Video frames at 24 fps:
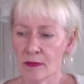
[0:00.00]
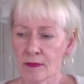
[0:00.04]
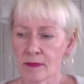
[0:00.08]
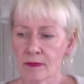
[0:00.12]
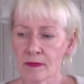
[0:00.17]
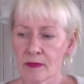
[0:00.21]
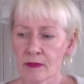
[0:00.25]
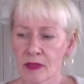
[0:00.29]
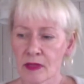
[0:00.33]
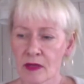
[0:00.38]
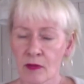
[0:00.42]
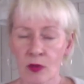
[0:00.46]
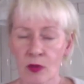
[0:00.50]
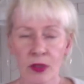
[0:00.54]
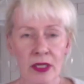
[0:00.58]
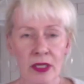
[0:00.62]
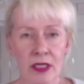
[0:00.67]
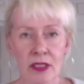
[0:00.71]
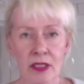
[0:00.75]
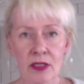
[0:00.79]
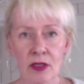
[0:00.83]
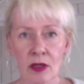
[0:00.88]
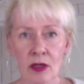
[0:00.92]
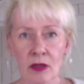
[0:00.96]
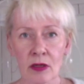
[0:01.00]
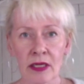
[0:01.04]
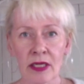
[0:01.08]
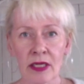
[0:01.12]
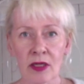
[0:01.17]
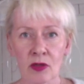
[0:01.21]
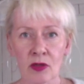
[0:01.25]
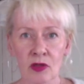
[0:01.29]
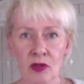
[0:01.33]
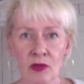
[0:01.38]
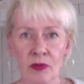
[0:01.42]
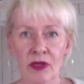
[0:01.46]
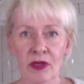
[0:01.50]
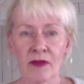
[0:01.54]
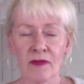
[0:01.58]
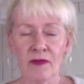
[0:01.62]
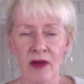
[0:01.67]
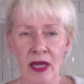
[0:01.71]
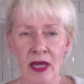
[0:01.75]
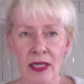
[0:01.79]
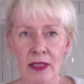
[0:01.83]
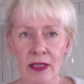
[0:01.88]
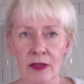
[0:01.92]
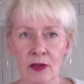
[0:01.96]
what is the economic
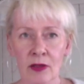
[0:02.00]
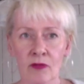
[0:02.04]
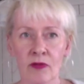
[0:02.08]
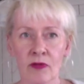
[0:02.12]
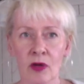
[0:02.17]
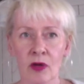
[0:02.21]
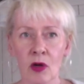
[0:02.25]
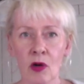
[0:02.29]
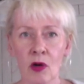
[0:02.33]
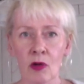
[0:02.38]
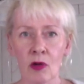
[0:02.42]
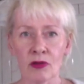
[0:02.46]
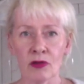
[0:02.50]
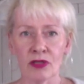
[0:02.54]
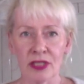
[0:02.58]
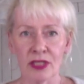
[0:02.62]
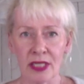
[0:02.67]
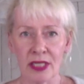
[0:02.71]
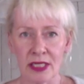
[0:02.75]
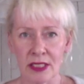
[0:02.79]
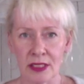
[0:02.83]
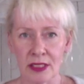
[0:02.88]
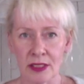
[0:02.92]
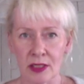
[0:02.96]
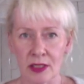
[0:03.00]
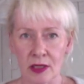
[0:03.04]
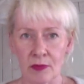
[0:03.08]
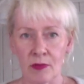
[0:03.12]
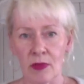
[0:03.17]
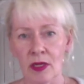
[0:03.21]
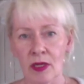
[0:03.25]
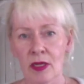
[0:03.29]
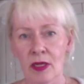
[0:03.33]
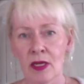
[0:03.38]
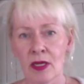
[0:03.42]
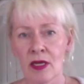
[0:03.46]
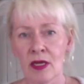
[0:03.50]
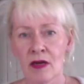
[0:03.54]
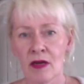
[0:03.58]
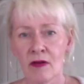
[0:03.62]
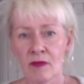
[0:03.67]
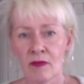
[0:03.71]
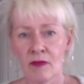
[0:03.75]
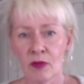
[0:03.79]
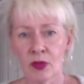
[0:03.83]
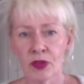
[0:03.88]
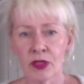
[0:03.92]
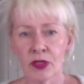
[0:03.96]
value of the whole system,
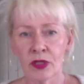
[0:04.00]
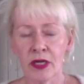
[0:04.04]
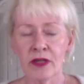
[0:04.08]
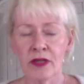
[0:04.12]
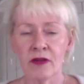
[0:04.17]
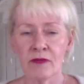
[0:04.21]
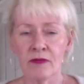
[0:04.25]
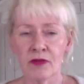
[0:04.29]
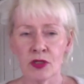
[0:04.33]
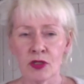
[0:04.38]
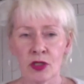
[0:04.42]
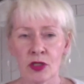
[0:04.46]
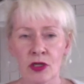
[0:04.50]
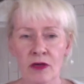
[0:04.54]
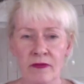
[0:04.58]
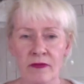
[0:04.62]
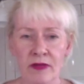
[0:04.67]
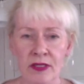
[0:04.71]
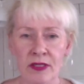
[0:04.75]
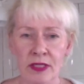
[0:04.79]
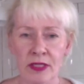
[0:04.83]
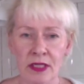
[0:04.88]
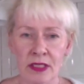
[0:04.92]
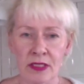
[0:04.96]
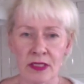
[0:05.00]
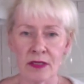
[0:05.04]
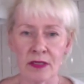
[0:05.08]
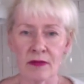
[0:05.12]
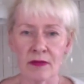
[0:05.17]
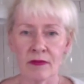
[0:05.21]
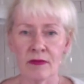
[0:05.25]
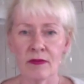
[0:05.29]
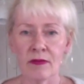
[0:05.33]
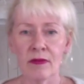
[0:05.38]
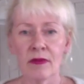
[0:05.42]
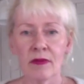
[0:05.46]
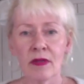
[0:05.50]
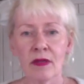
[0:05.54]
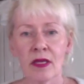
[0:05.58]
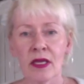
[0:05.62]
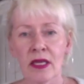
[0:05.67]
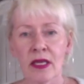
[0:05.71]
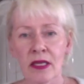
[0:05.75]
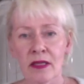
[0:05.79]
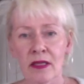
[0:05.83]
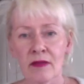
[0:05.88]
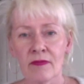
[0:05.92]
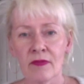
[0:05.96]
what kind of services
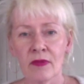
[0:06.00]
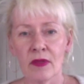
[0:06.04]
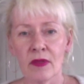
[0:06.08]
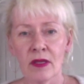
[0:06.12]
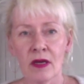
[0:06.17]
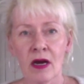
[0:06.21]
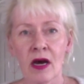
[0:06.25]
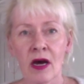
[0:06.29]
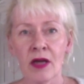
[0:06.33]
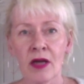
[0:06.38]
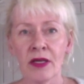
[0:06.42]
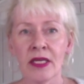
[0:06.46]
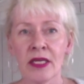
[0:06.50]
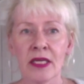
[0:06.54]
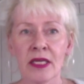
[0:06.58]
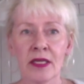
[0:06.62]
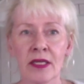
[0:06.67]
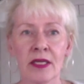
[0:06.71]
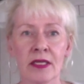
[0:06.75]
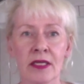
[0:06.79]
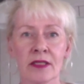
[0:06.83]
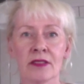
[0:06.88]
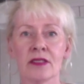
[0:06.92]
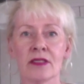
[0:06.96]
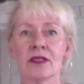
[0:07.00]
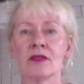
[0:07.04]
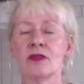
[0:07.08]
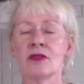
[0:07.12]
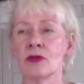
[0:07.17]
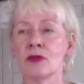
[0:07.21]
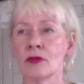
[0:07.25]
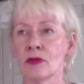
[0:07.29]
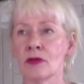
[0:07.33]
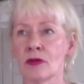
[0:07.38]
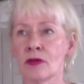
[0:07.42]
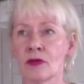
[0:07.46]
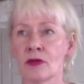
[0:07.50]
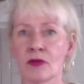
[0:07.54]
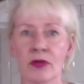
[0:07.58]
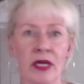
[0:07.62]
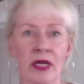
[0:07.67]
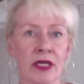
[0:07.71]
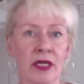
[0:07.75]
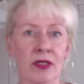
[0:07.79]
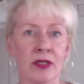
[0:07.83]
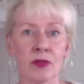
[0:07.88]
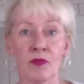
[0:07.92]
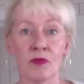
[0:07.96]
are needed to
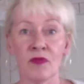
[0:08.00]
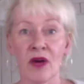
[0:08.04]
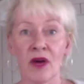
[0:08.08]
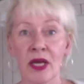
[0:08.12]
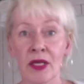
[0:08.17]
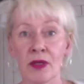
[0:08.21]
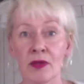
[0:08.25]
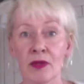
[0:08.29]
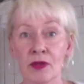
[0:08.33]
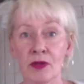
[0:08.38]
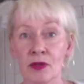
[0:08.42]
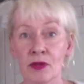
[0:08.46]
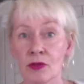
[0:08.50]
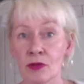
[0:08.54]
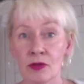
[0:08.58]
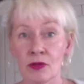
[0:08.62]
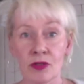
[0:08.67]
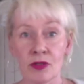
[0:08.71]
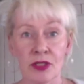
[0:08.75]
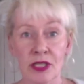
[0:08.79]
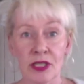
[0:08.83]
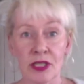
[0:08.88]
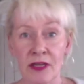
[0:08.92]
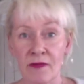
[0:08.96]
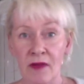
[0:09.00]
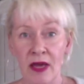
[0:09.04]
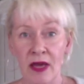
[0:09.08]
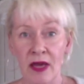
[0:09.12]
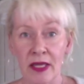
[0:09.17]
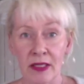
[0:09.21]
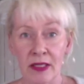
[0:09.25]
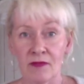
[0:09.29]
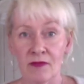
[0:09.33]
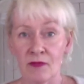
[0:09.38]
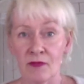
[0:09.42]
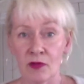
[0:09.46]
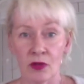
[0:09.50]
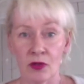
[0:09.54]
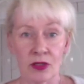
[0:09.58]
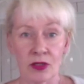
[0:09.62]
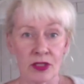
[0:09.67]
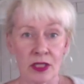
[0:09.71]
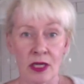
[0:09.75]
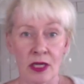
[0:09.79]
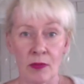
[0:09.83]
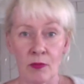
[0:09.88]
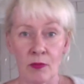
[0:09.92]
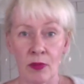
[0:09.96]
create one huge event. For
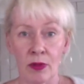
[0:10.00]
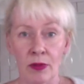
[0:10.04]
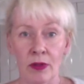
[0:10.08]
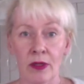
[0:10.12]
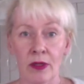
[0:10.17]
example,